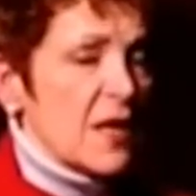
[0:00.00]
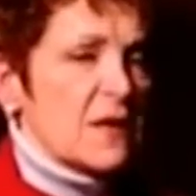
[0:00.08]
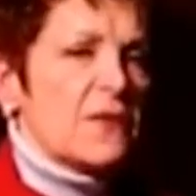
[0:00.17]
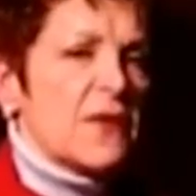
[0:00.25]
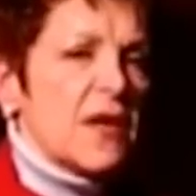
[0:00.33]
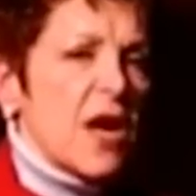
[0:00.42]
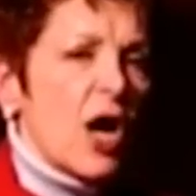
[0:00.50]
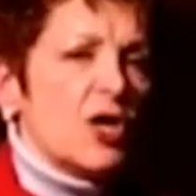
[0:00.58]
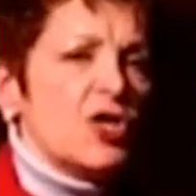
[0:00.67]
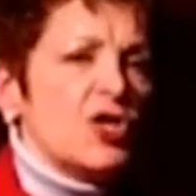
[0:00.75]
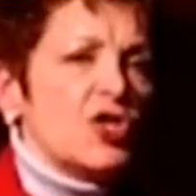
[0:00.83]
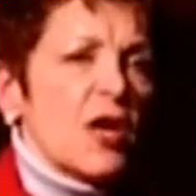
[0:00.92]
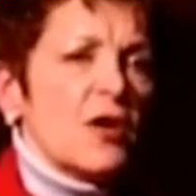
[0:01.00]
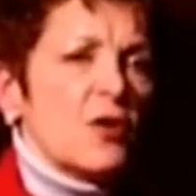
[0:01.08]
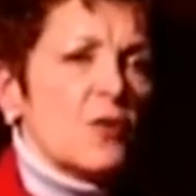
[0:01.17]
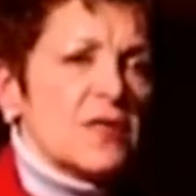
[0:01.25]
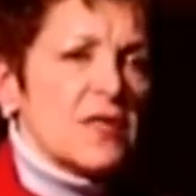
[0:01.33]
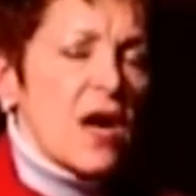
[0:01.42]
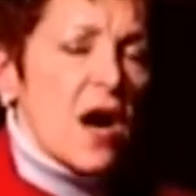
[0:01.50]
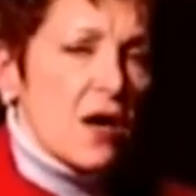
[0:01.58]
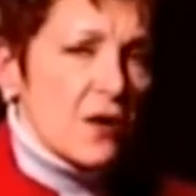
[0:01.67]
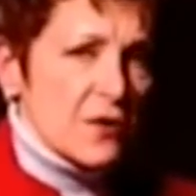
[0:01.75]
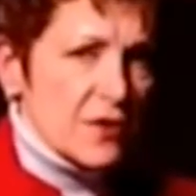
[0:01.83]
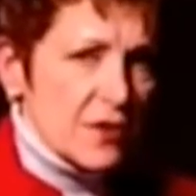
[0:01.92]
that the ungenerous
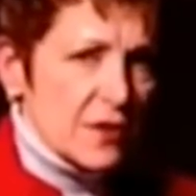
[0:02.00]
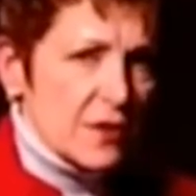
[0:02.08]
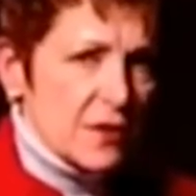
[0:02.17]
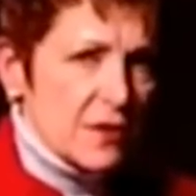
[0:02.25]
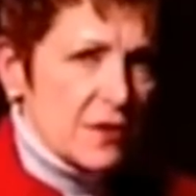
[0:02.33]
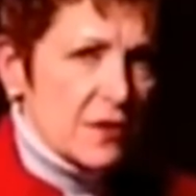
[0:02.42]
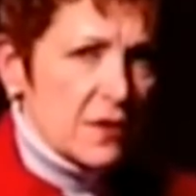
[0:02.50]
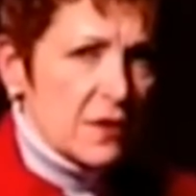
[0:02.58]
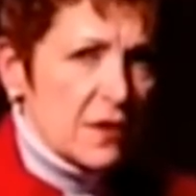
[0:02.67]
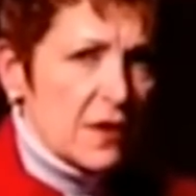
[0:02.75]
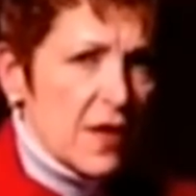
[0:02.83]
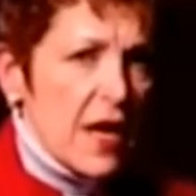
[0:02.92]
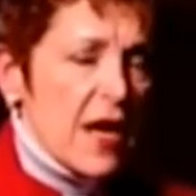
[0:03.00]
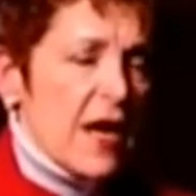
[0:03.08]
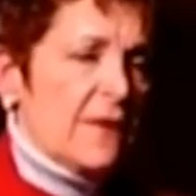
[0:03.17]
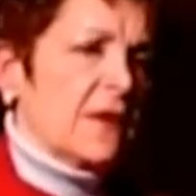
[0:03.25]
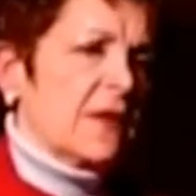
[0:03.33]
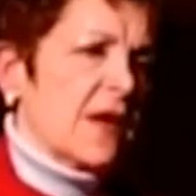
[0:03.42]
heart and the